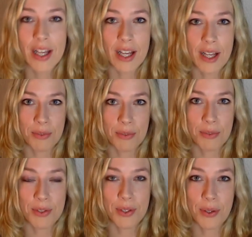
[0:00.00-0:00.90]
Um,
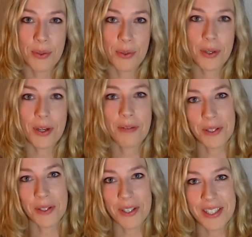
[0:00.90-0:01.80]
so of
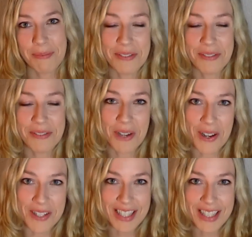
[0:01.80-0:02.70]
course, because of
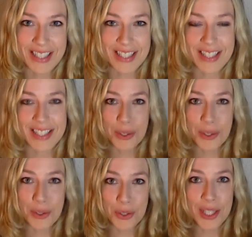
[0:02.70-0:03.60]
context, this is
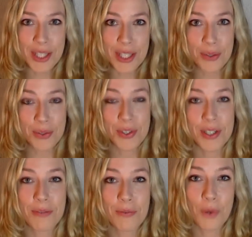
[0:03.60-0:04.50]
usually used
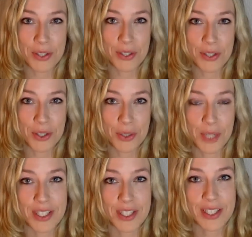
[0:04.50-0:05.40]
in formal
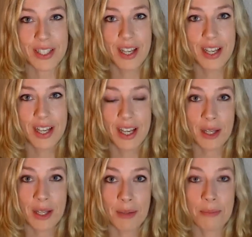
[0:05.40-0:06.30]
situations.
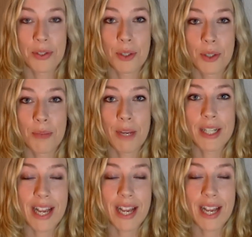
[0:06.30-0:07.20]
Um, so you
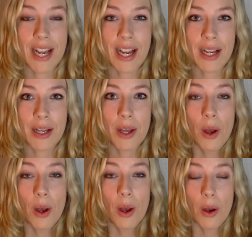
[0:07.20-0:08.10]
might say,
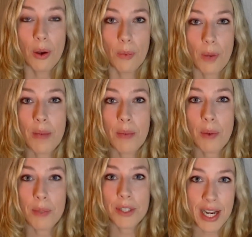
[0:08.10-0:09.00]
well,
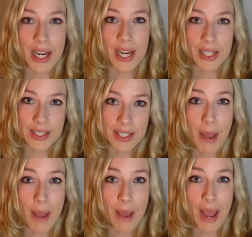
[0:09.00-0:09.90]
what we do next
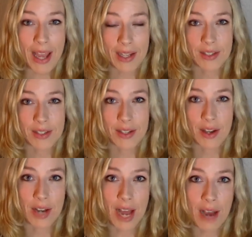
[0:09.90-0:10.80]
depends
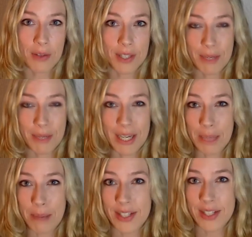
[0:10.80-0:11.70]
on how this
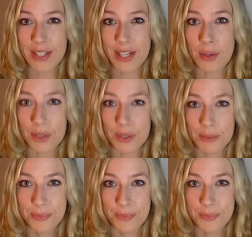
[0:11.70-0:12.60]
meeting pans out.
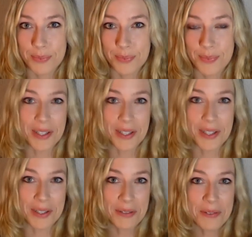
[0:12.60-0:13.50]
You
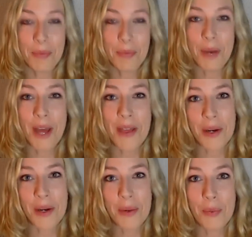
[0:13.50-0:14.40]
know, like
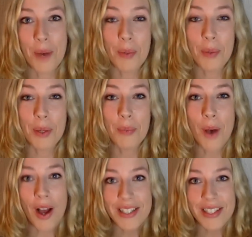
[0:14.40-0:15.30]
whether what we
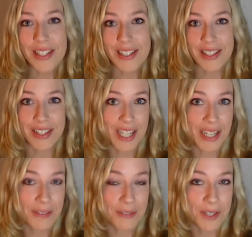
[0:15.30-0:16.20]
want is
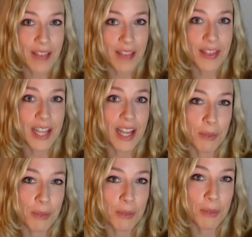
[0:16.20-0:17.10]
achieved at the
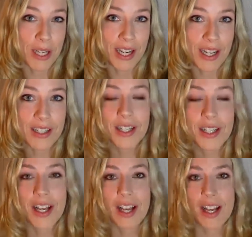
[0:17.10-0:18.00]
end of the meeting.
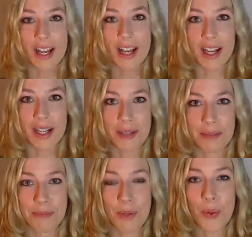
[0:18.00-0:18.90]

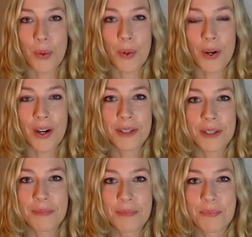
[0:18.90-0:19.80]
Um, or